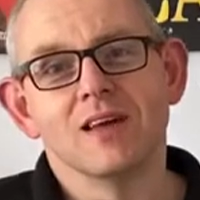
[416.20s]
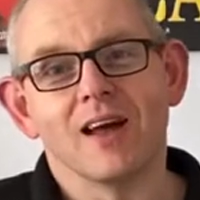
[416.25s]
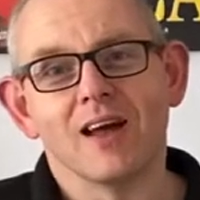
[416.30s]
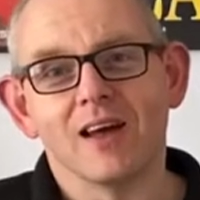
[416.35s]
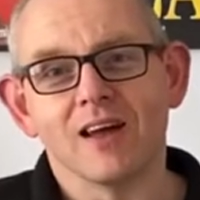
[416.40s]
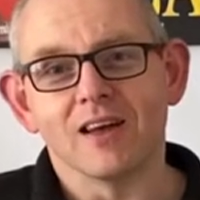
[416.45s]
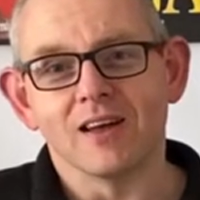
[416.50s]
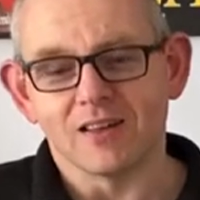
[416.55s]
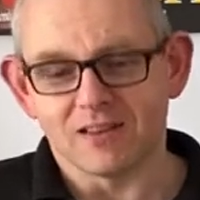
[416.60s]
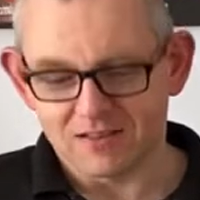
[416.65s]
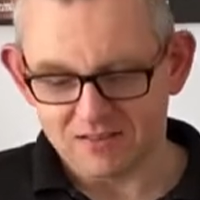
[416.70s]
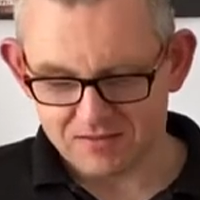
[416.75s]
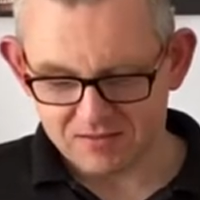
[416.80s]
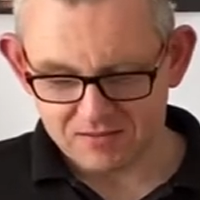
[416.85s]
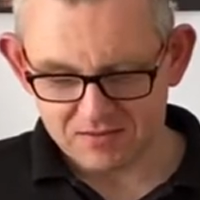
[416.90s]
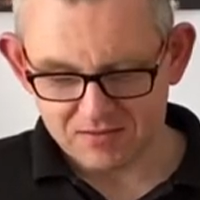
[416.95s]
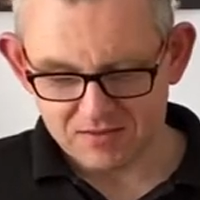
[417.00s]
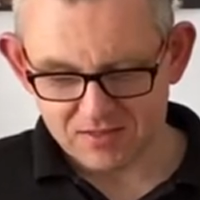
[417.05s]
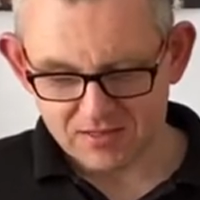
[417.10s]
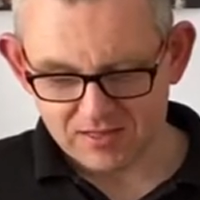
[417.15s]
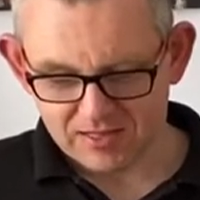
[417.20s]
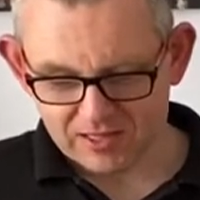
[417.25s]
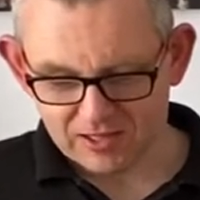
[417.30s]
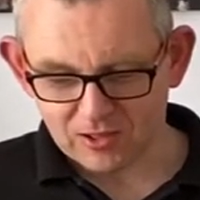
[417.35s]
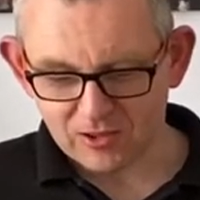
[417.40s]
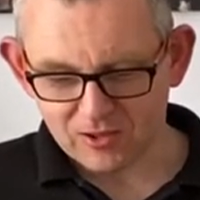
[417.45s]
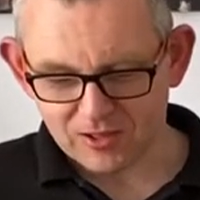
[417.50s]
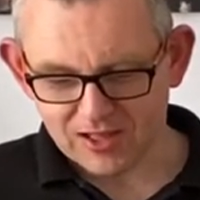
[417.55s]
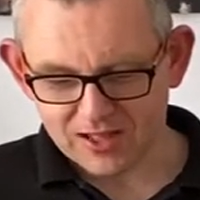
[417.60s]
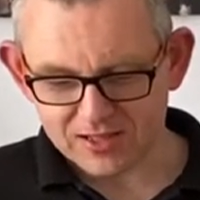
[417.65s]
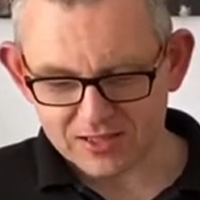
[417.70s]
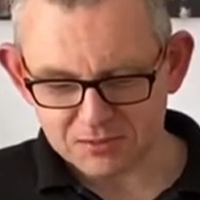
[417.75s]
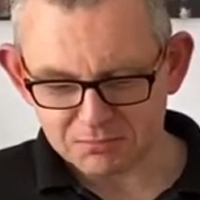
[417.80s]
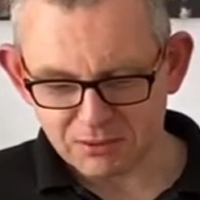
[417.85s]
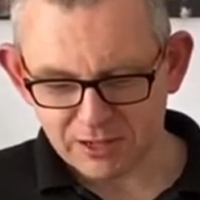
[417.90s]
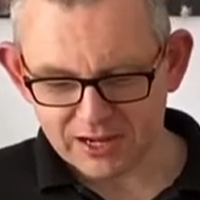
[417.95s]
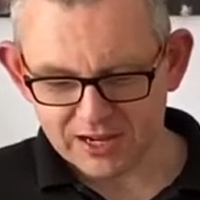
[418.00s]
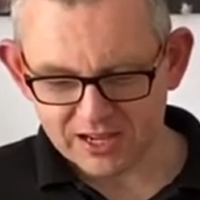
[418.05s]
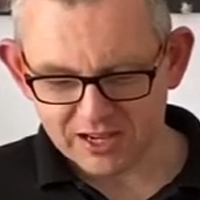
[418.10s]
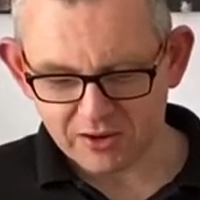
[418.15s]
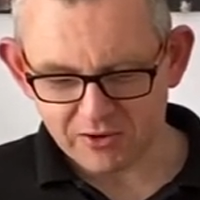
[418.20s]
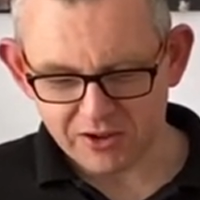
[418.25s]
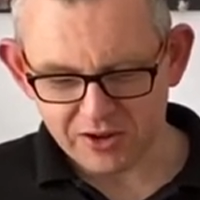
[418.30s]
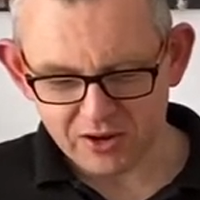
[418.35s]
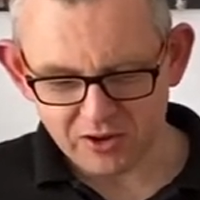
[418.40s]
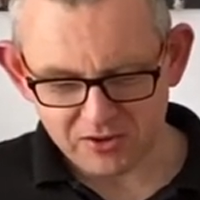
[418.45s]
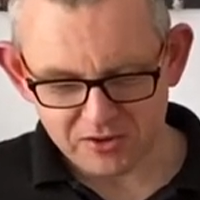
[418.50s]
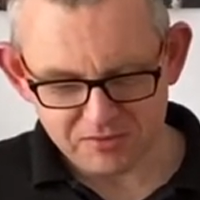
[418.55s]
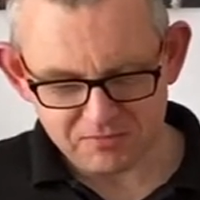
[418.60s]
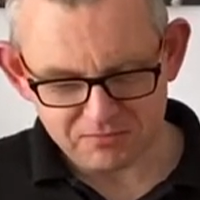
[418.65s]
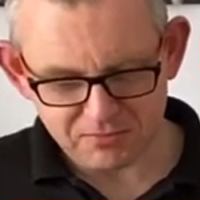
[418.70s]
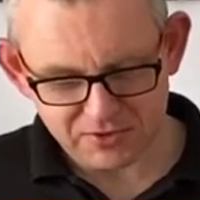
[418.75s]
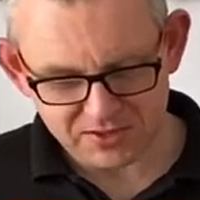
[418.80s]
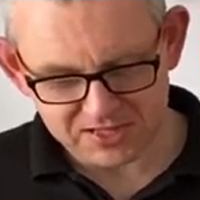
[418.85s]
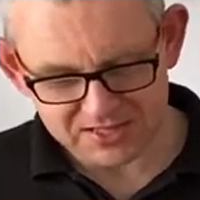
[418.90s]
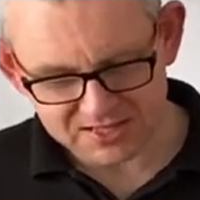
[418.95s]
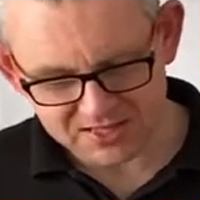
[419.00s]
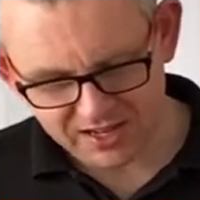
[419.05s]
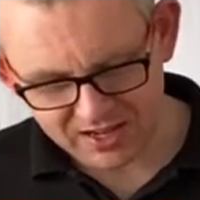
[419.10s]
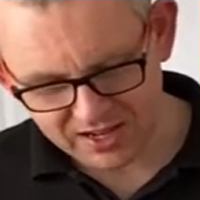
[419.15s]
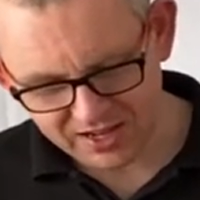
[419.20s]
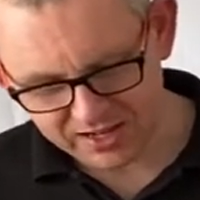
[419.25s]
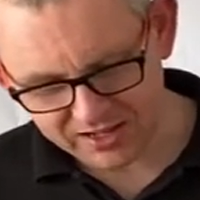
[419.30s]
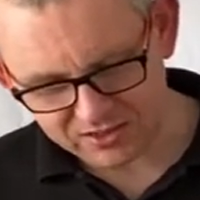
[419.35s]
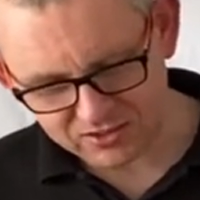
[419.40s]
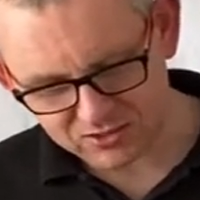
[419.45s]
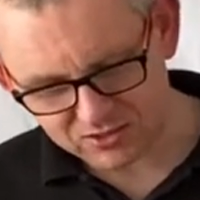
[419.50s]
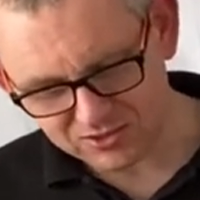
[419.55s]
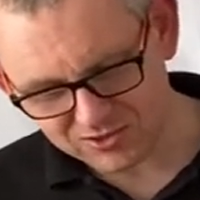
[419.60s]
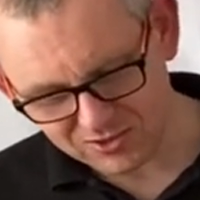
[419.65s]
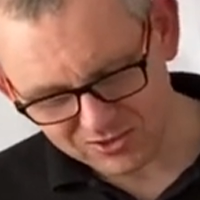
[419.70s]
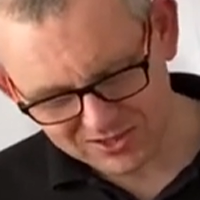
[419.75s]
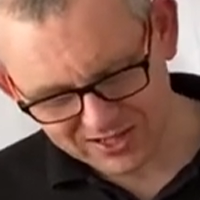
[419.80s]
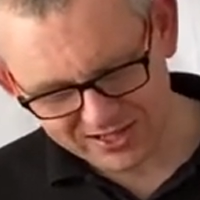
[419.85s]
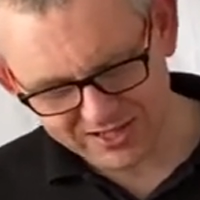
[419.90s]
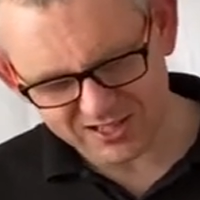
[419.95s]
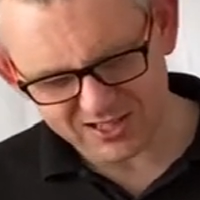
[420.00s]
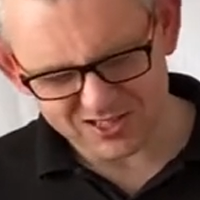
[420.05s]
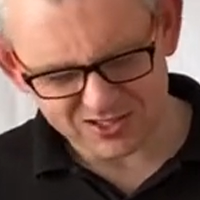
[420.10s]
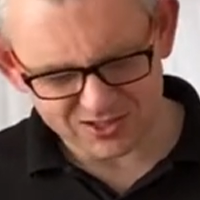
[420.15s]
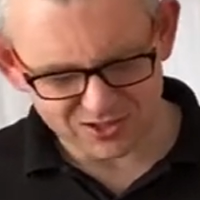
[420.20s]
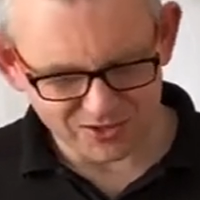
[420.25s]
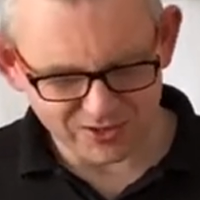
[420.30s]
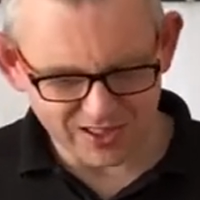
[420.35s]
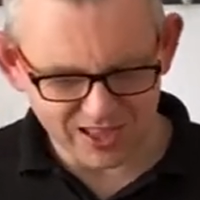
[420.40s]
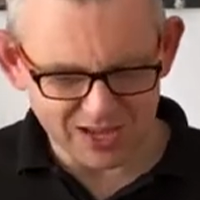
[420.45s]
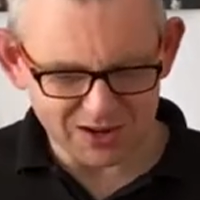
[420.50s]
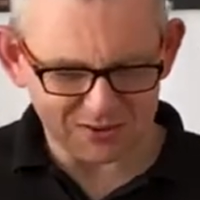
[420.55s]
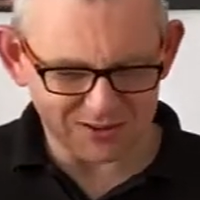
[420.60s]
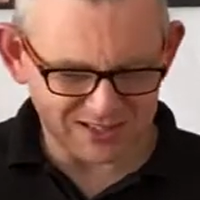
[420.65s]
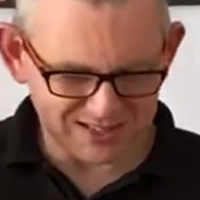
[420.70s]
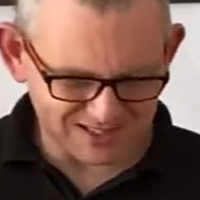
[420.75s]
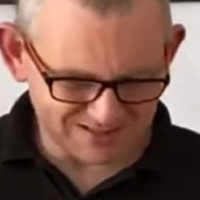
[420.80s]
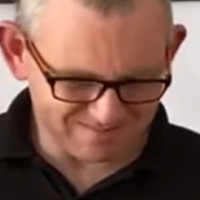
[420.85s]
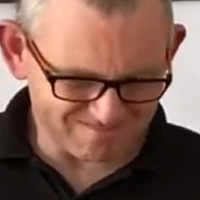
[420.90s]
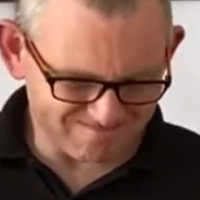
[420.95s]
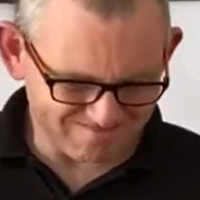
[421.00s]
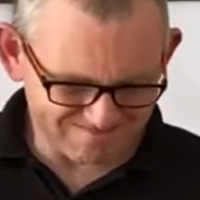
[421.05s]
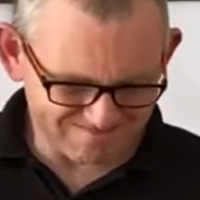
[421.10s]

They look like there's plenty going on, but this guy just looks like he stood there with his